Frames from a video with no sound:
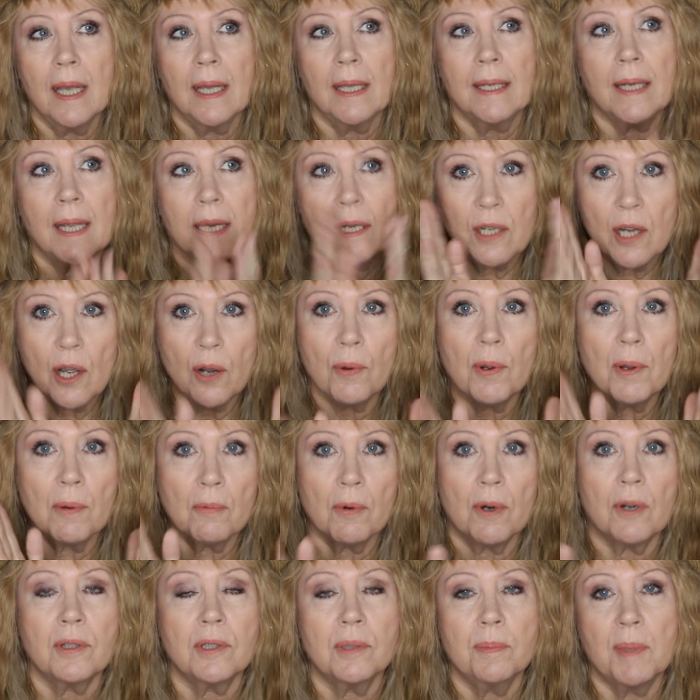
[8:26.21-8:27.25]
And I know it
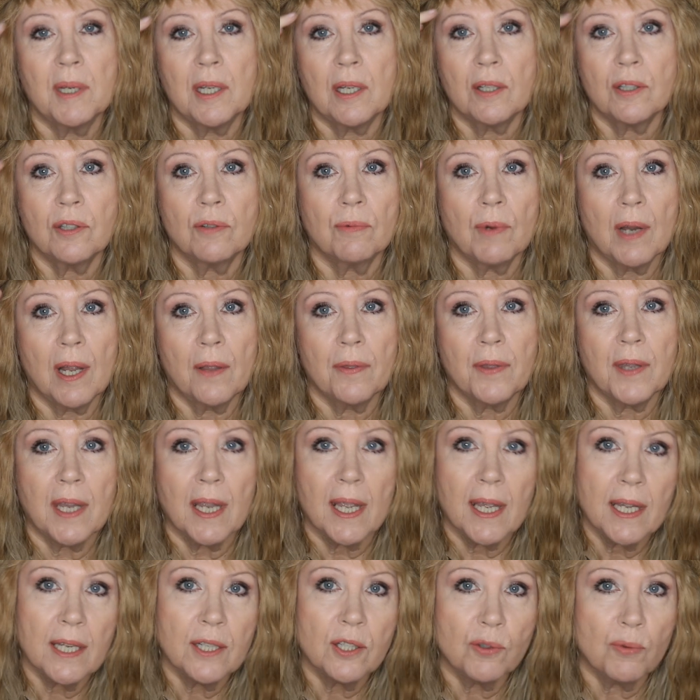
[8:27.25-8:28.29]
works because around the
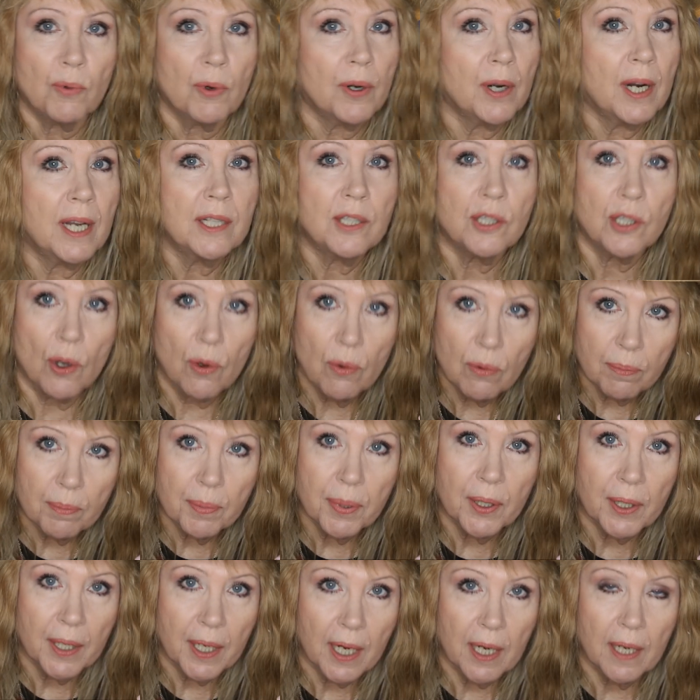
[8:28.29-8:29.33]
edge where I don't
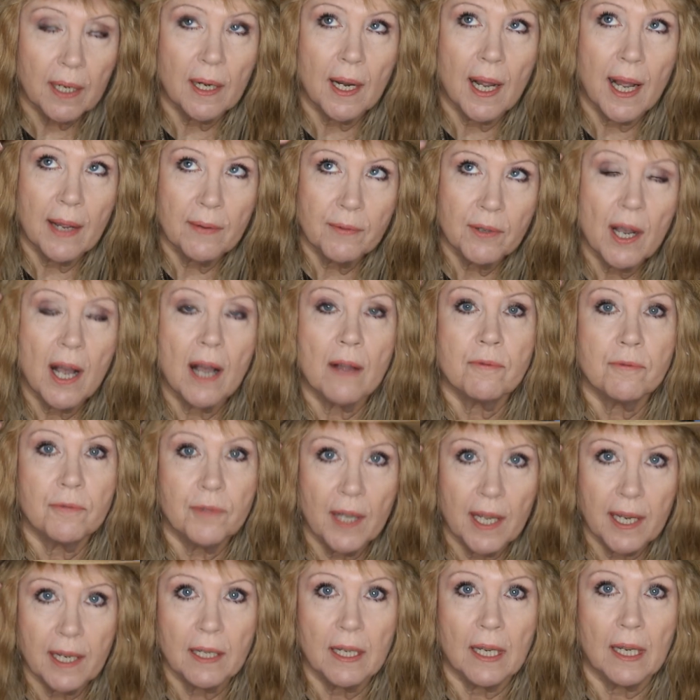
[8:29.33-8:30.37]
put it, I've got
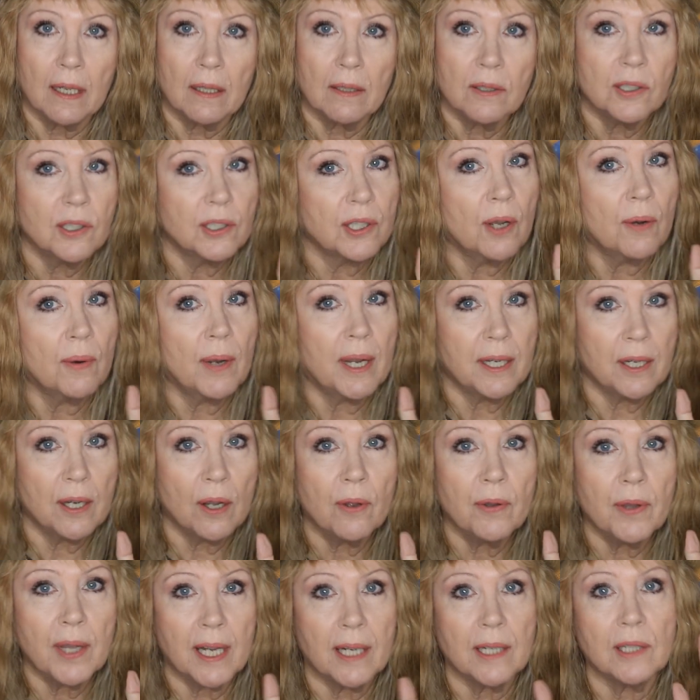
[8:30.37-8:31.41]
flaking. So I
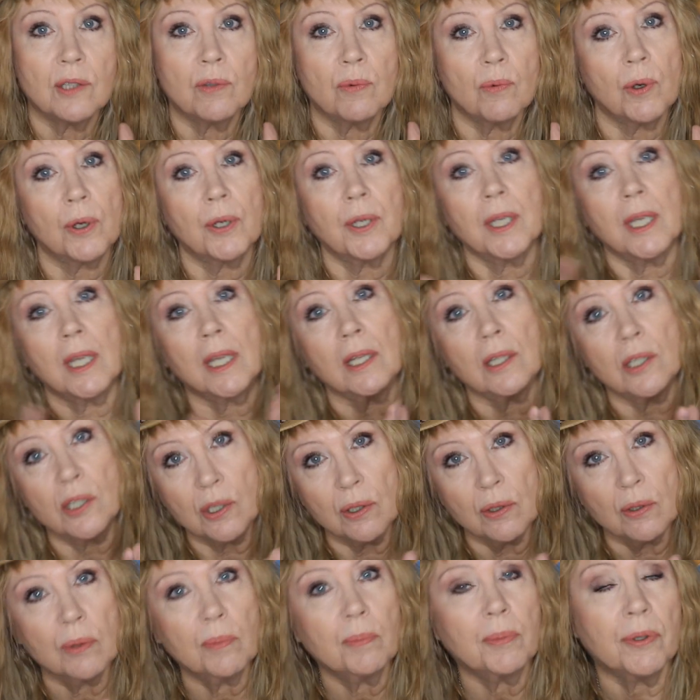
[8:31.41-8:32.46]
know that it's working
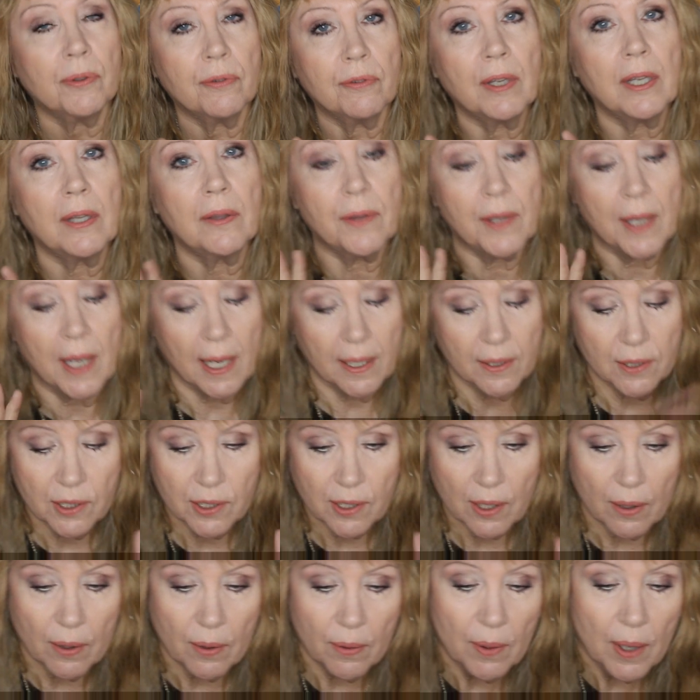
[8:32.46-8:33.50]
to prevent that.
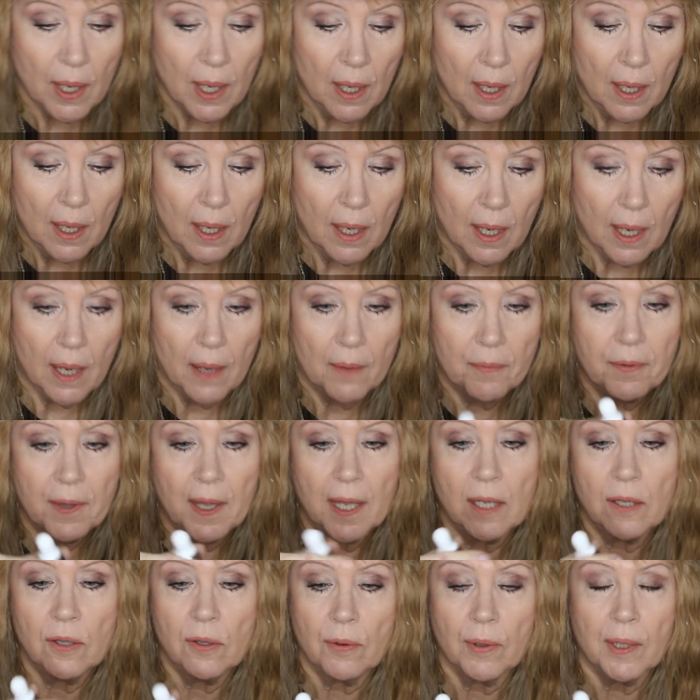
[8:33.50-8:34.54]
So
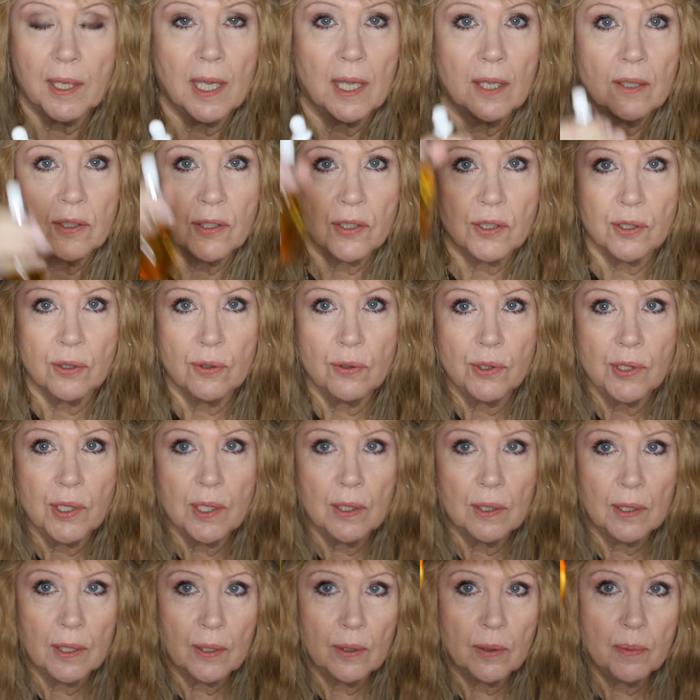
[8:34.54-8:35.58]
thank you again,
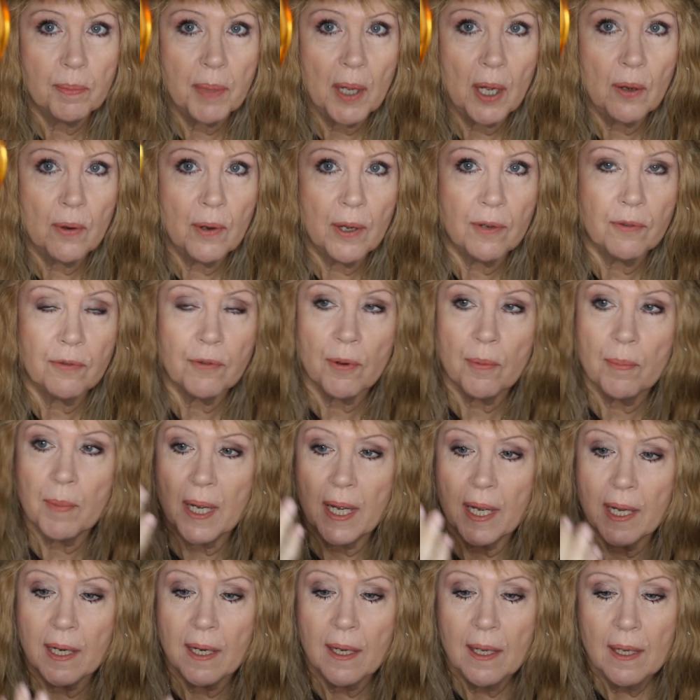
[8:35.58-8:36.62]
Susan, Little Poet, for
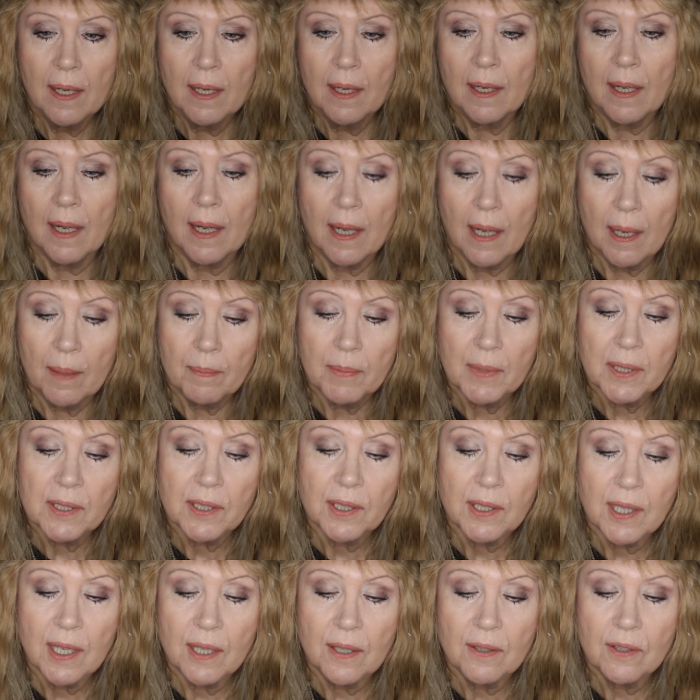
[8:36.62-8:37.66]
my
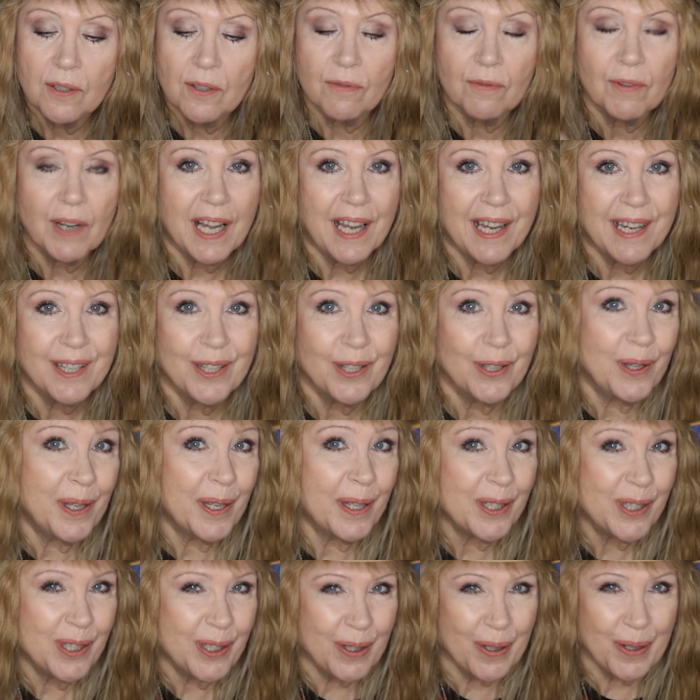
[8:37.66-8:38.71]
Skin Divine
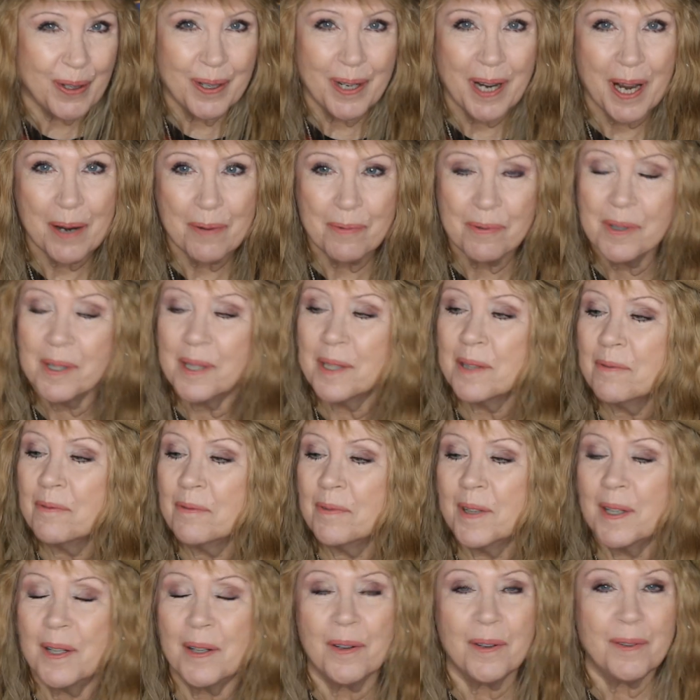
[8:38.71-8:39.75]
Elixir. I really
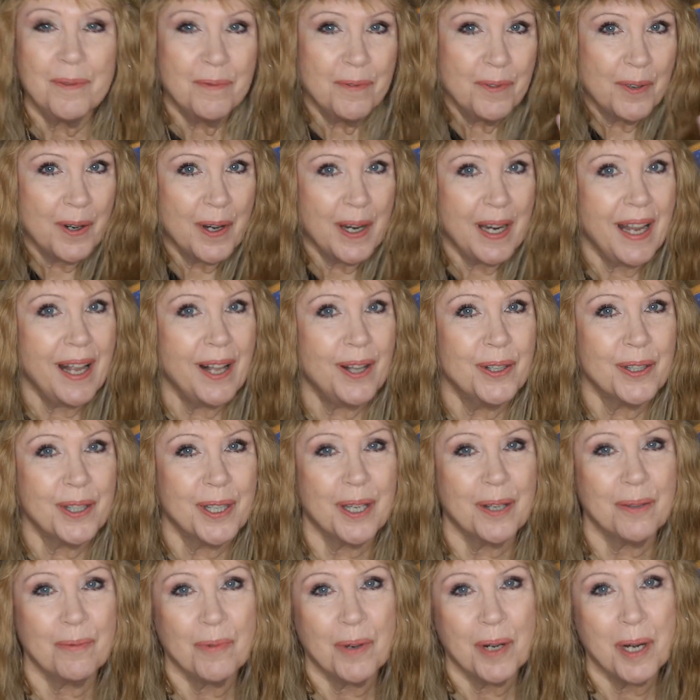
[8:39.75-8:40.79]
feel very
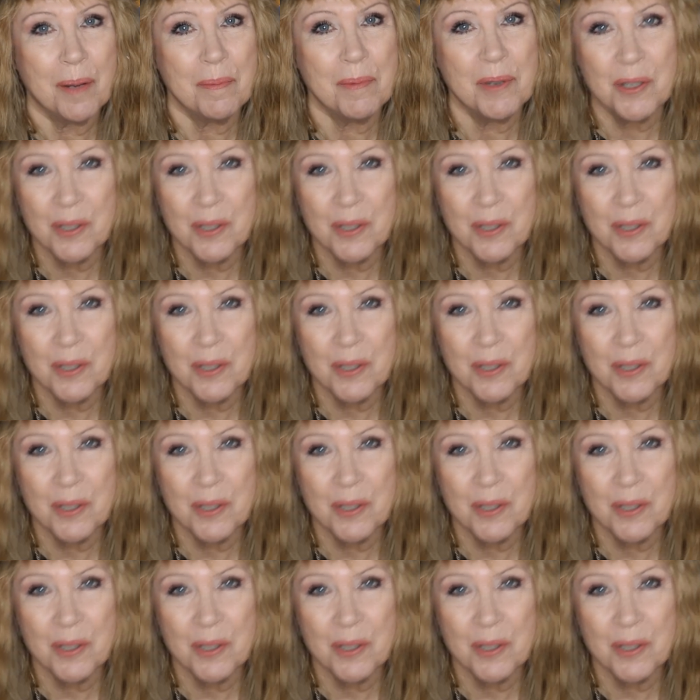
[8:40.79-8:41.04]
elegant when I'm